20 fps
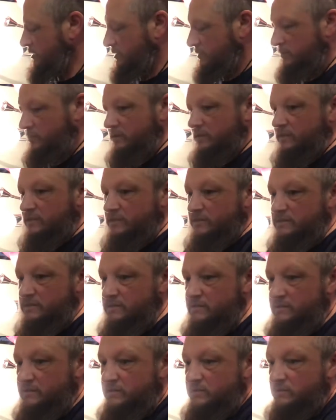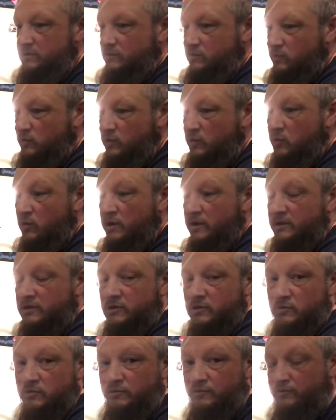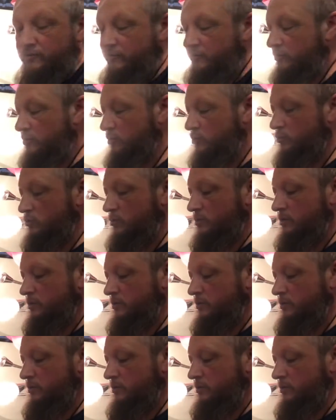because we want it to flow,